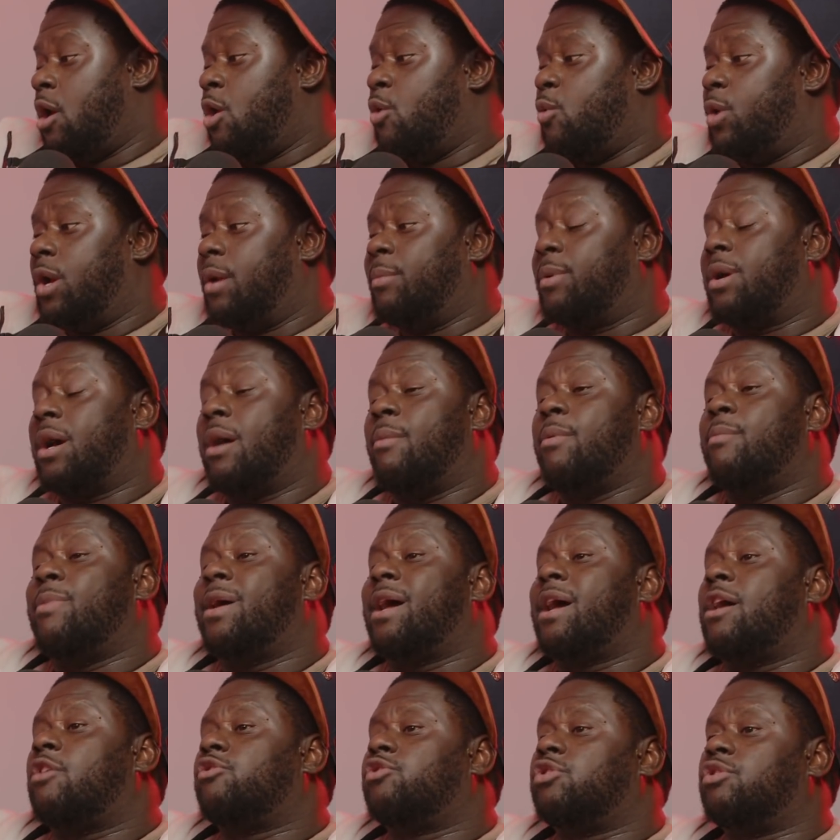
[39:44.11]
When I'm coming
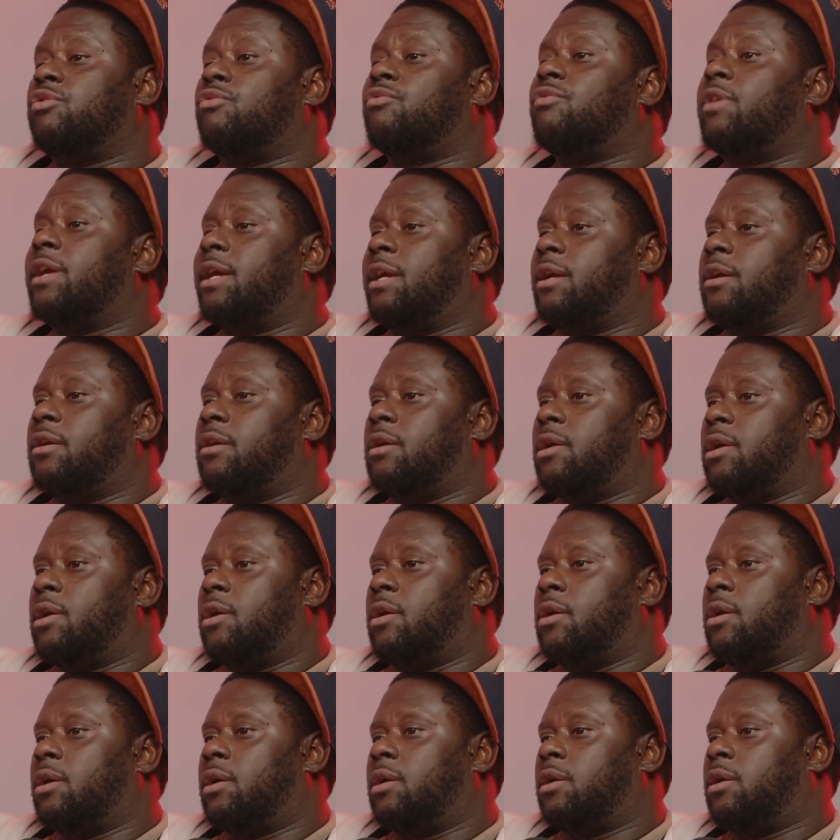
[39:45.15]
back out to the ring,
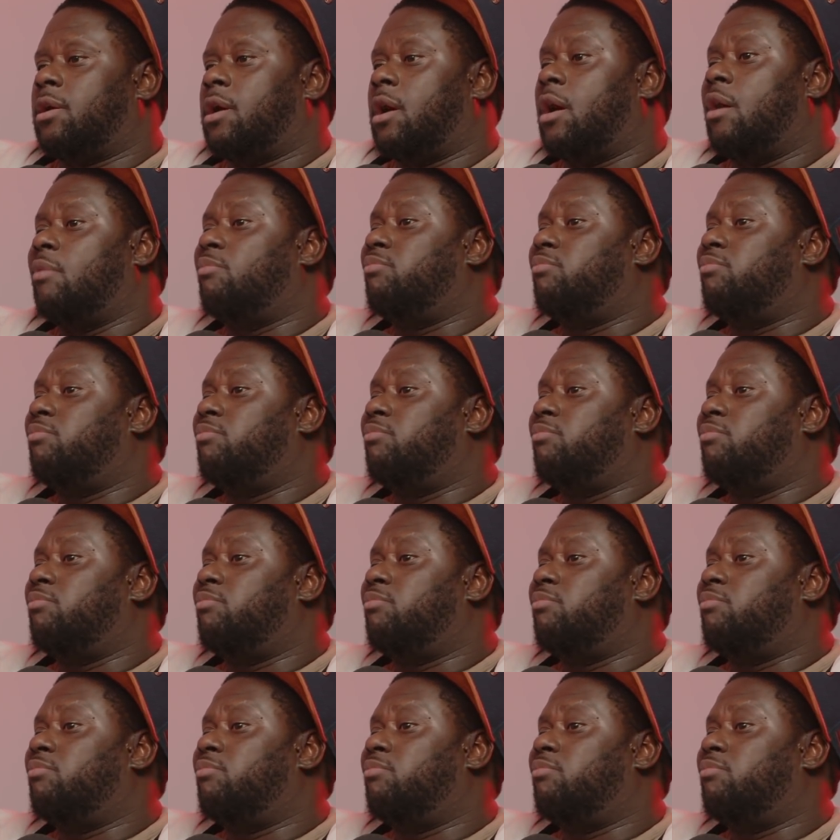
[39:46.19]
her